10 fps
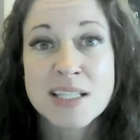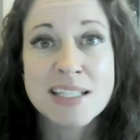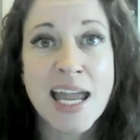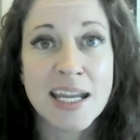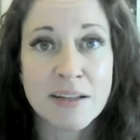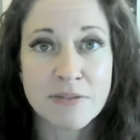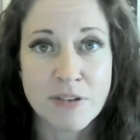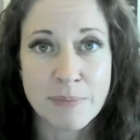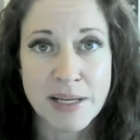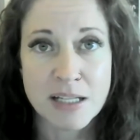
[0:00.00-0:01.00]
Was it
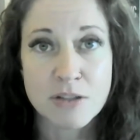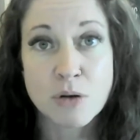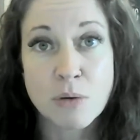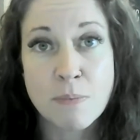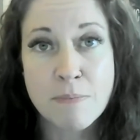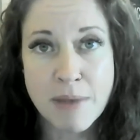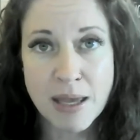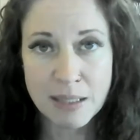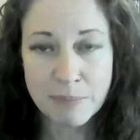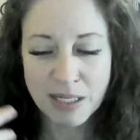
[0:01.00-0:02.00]
taken from me? So
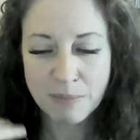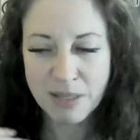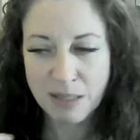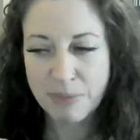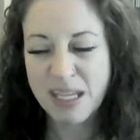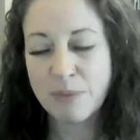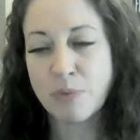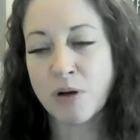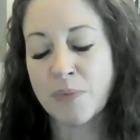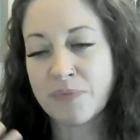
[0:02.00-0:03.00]
many
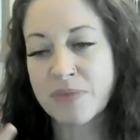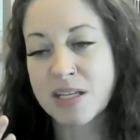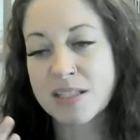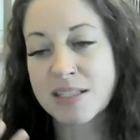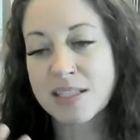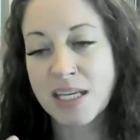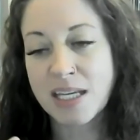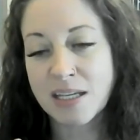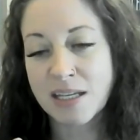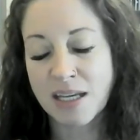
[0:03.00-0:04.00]
people
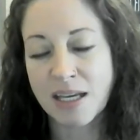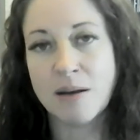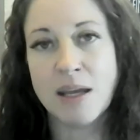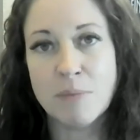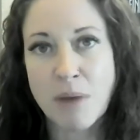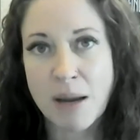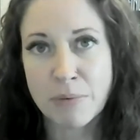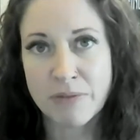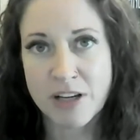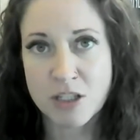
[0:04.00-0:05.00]
seek, in
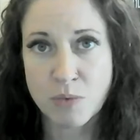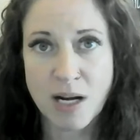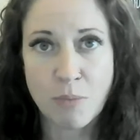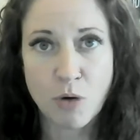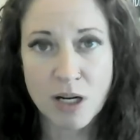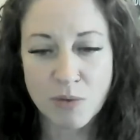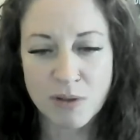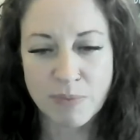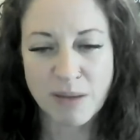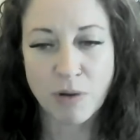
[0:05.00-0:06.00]
my profession, when I'm
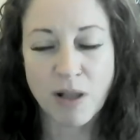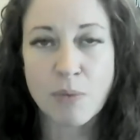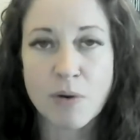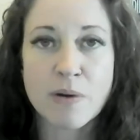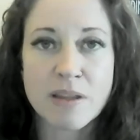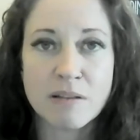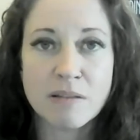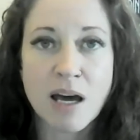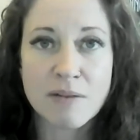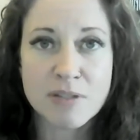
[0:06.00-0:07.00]
working with people, I work
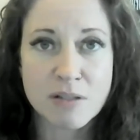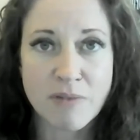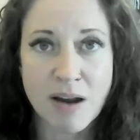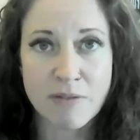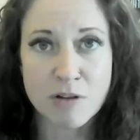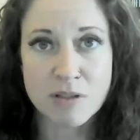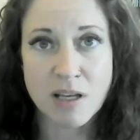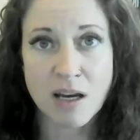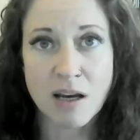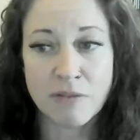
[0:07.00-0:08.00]
with a lot of
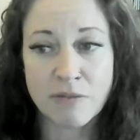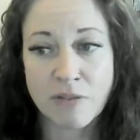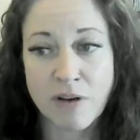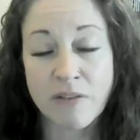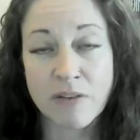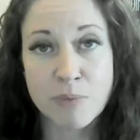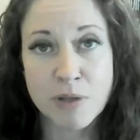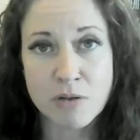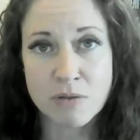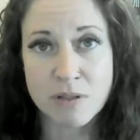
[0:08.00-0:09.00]
survivors of
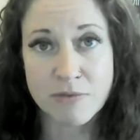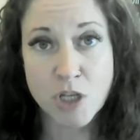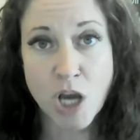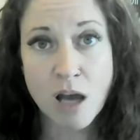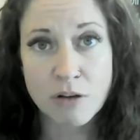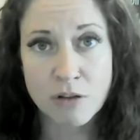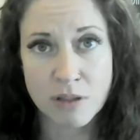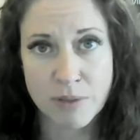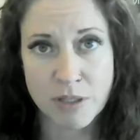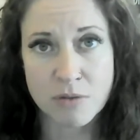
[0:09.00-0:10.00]
abuse, of
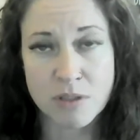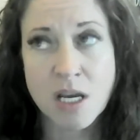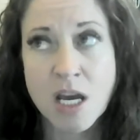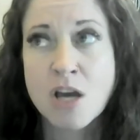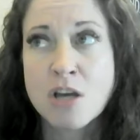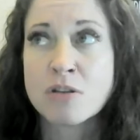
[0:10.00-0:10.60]
childhood abuse.